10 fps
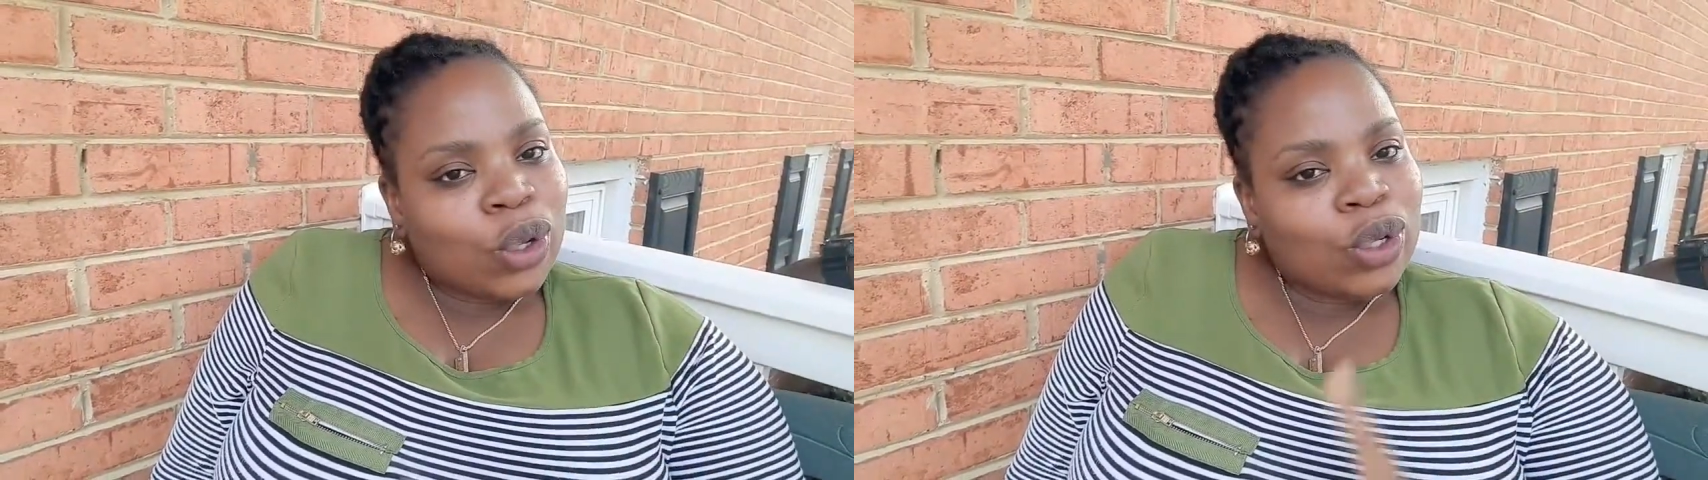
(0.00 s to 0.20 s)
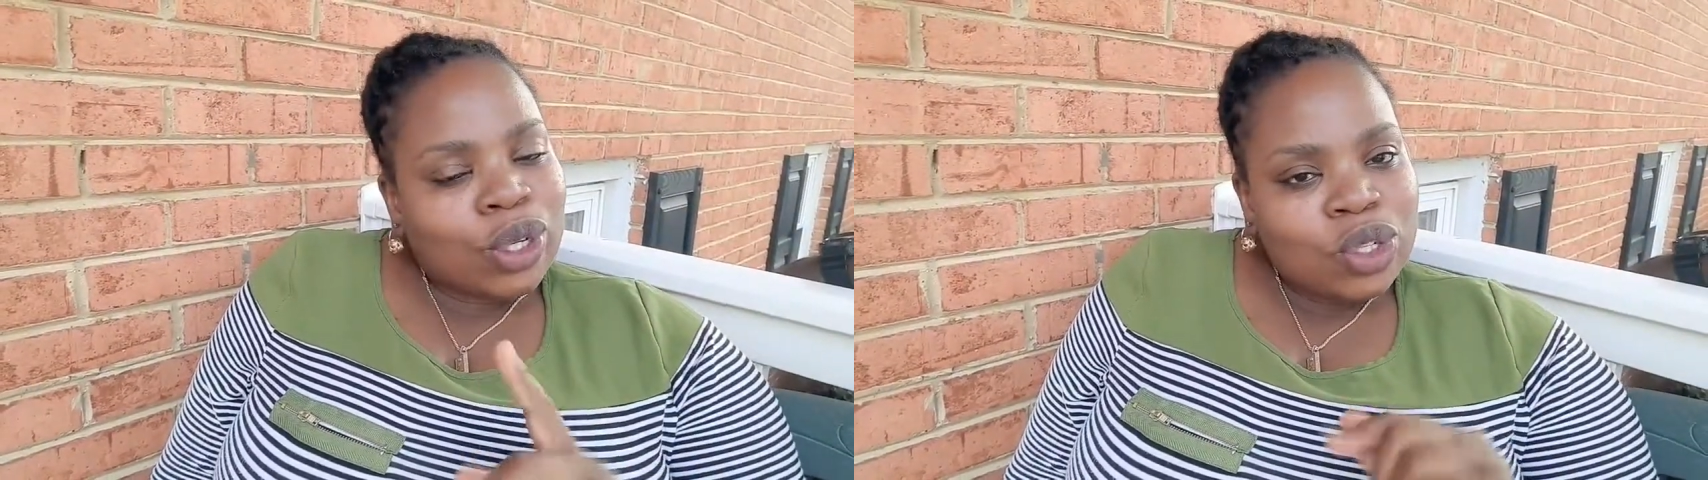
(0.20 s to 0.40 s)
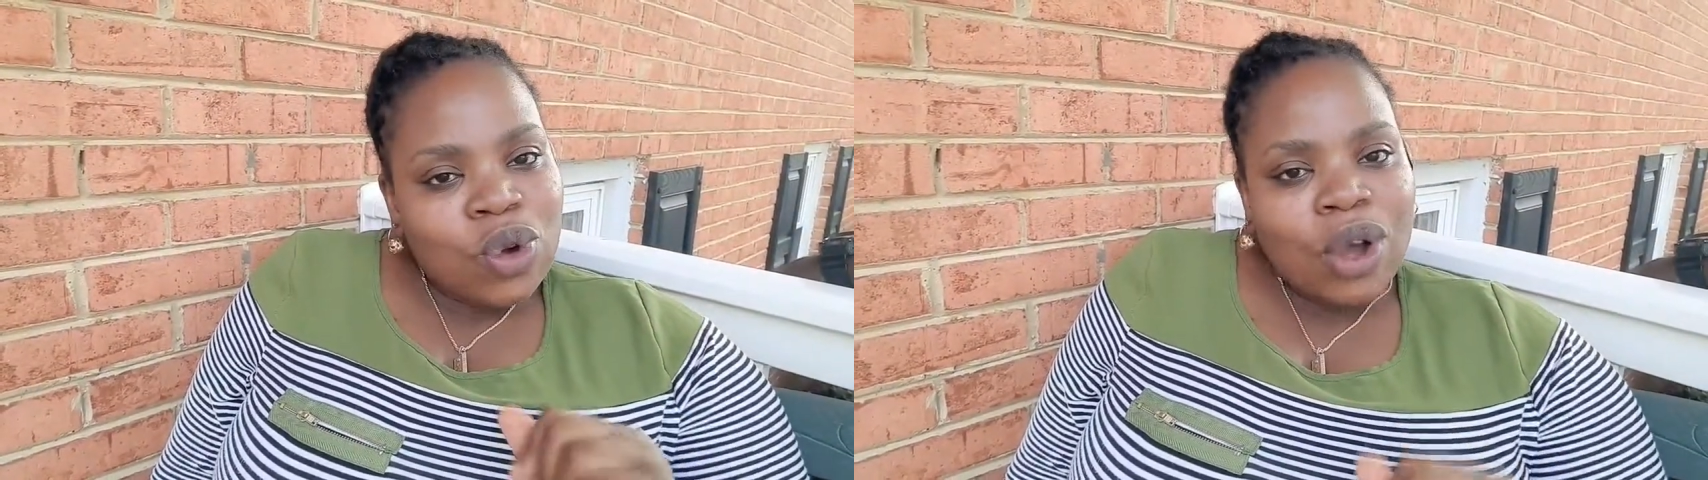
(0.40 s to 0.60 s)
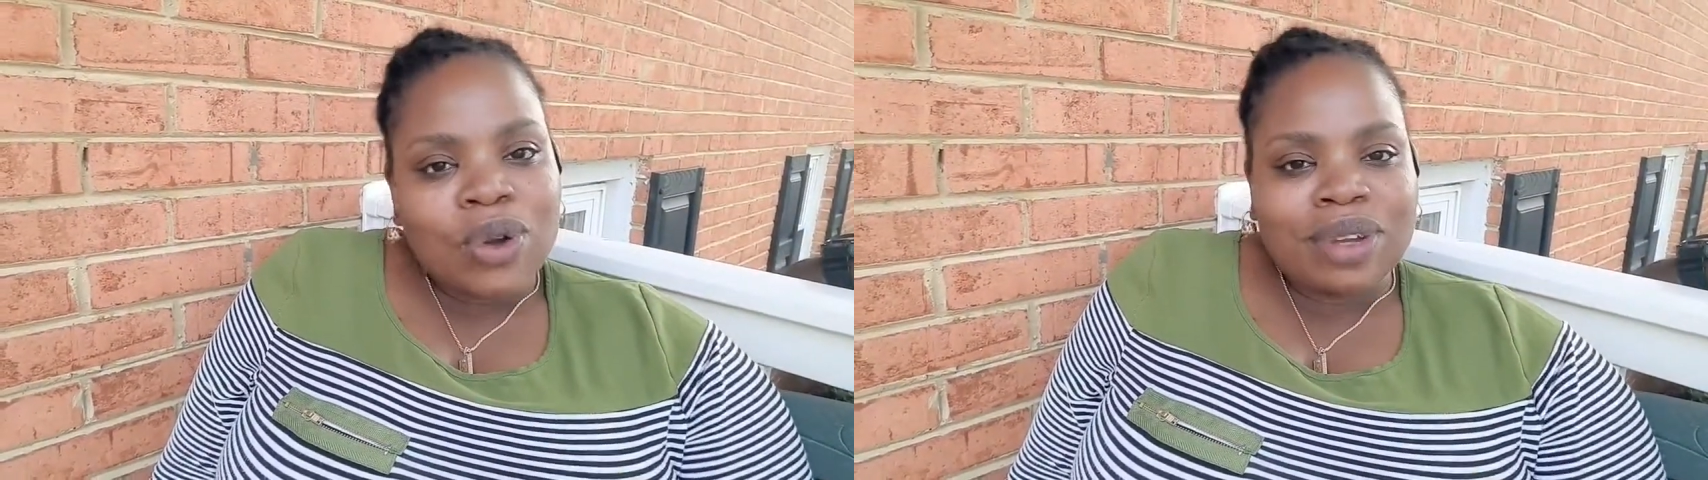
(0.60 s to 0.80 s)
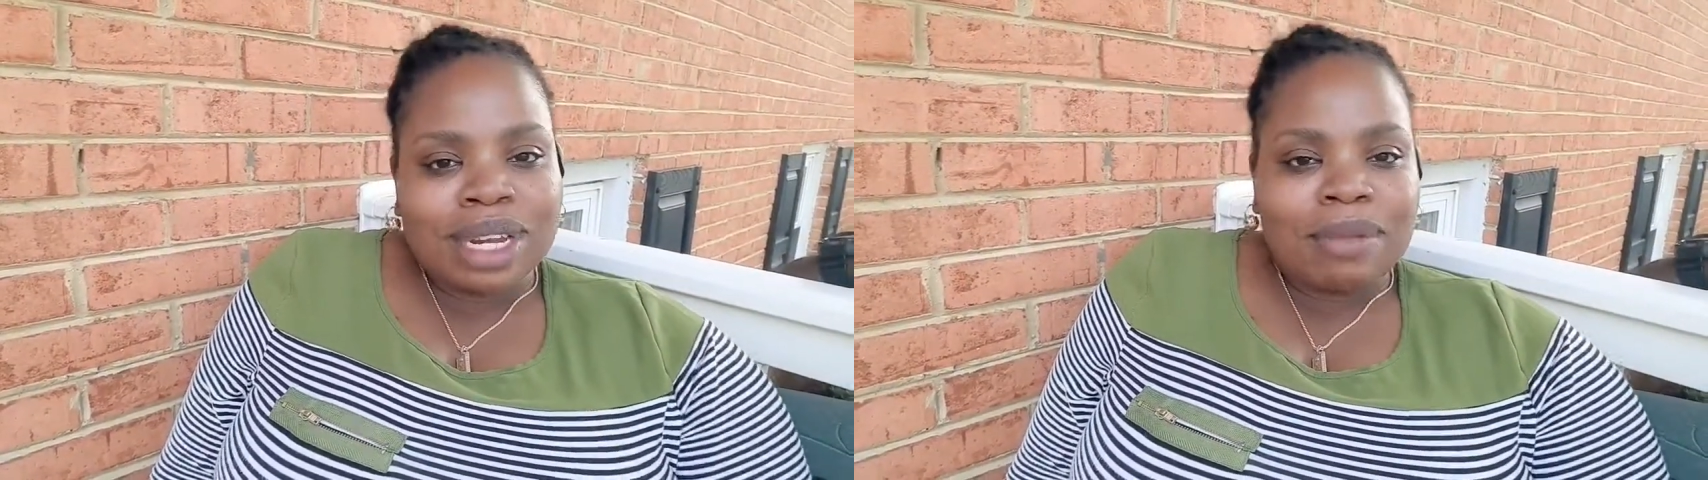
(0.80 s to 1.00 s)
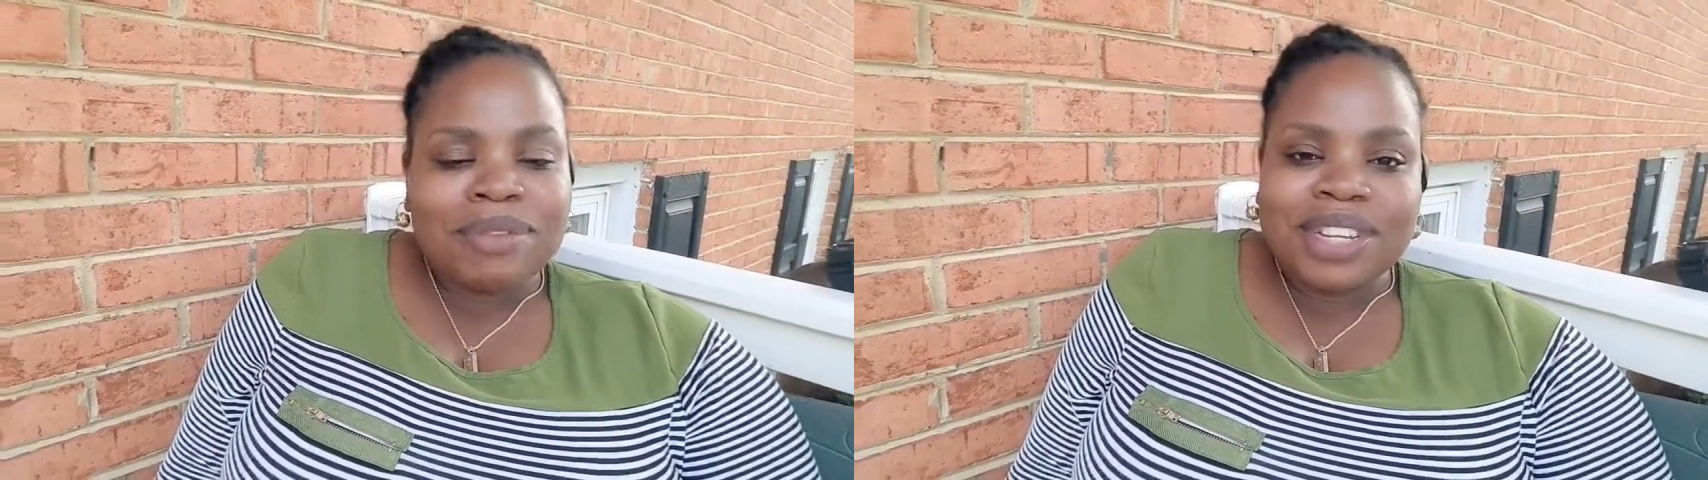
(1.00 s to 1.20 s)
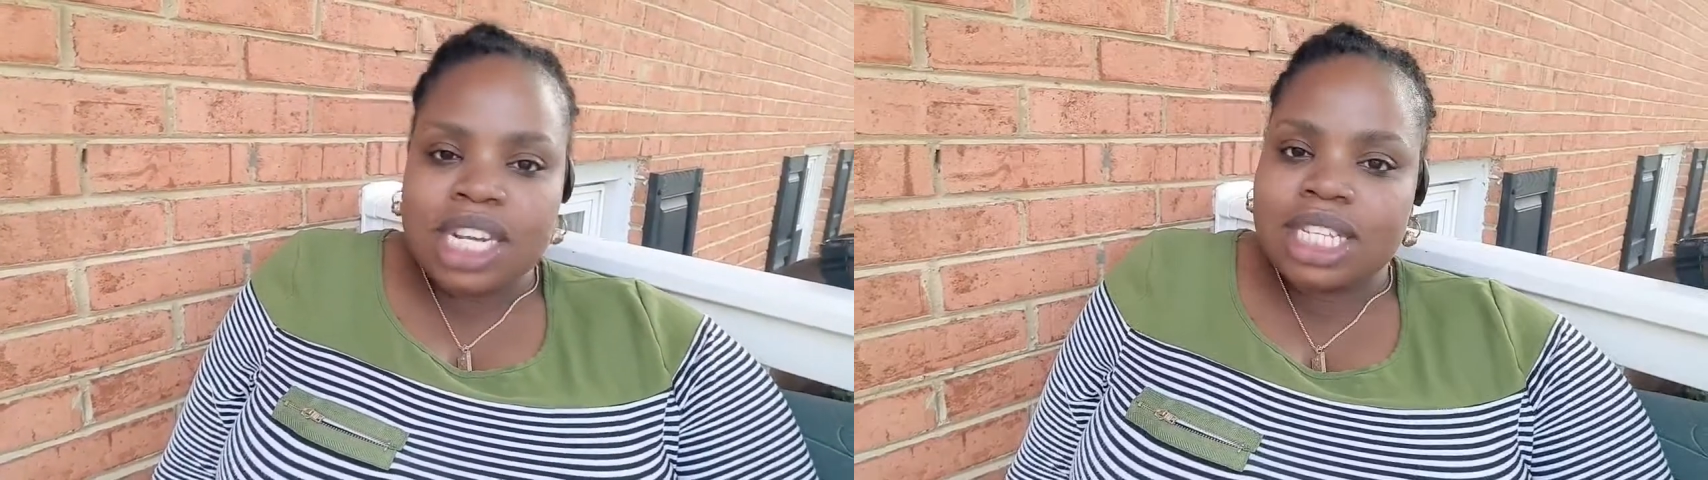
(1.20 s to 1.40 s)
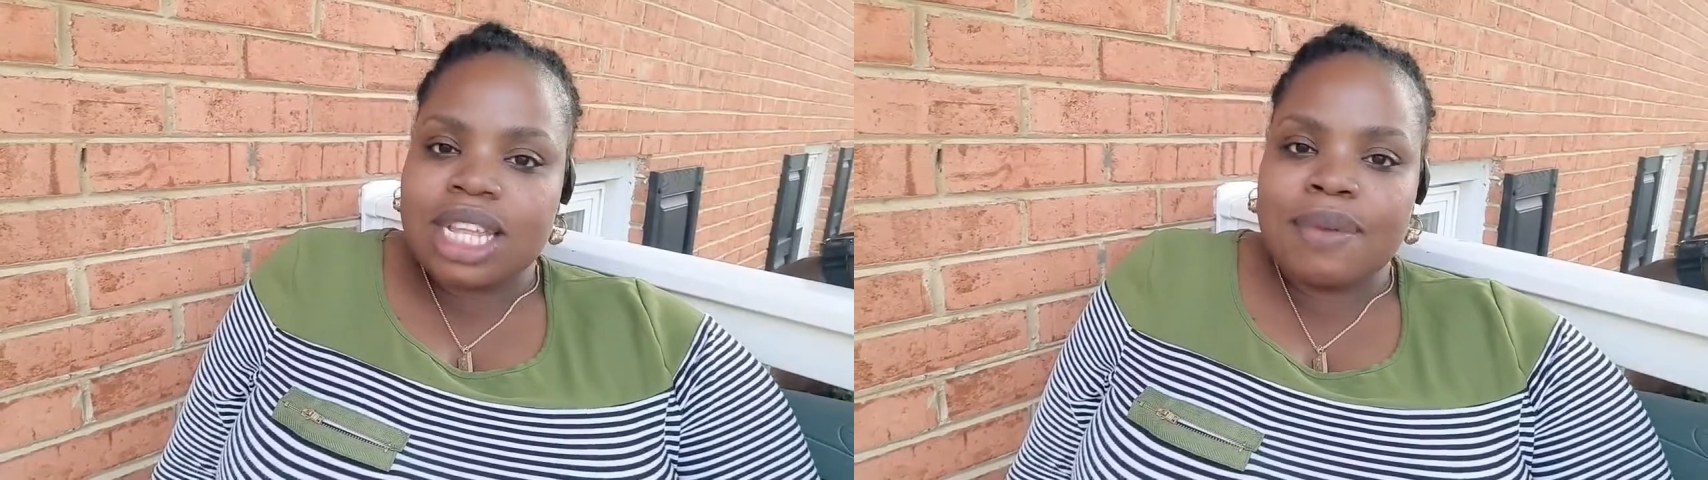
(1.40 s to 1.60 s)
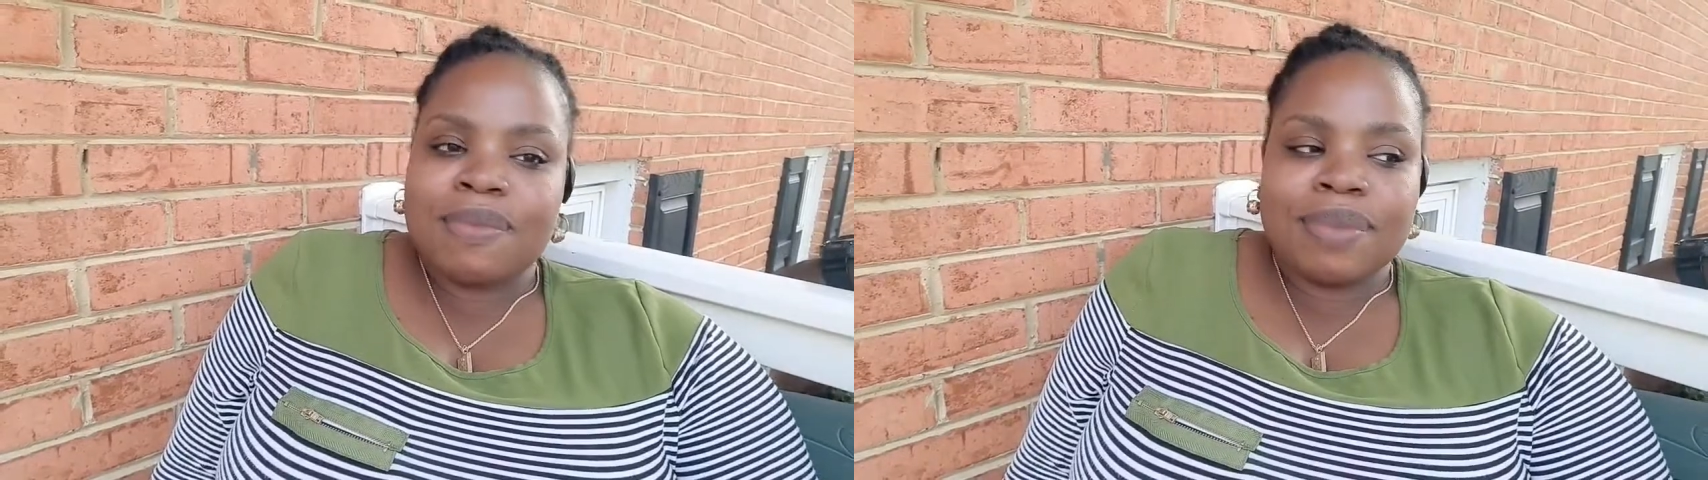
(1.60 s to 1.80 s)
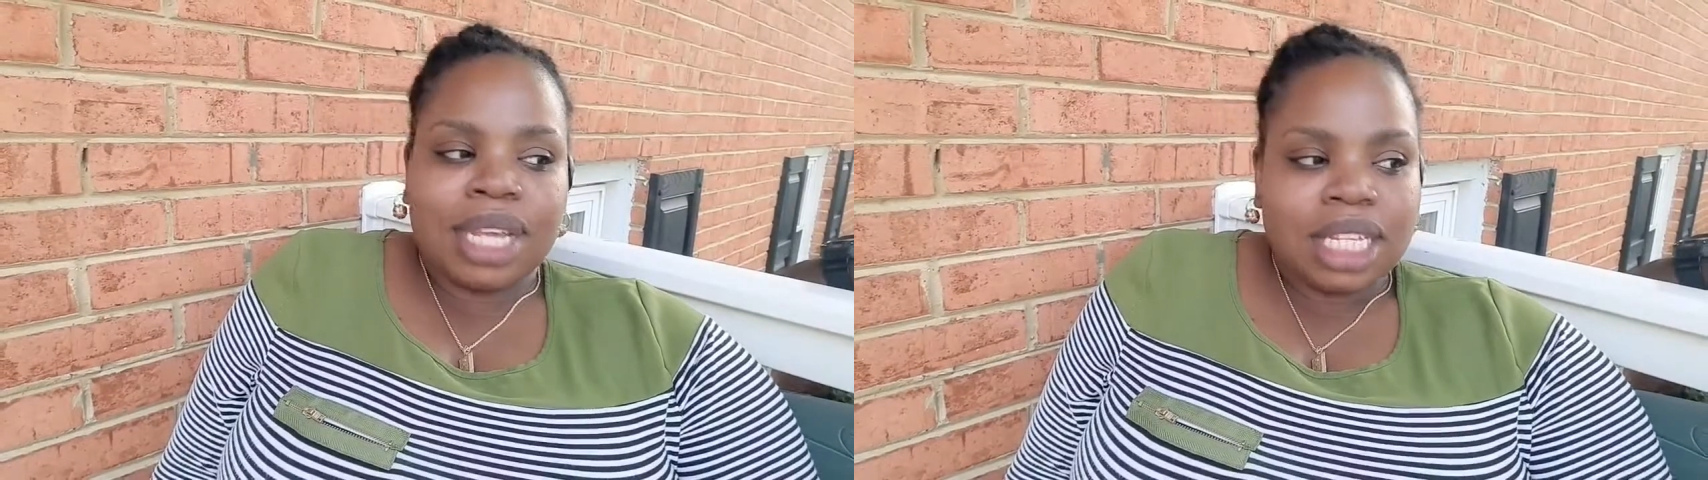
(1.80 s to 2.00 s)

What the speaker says: so just go and go looking at my videos then.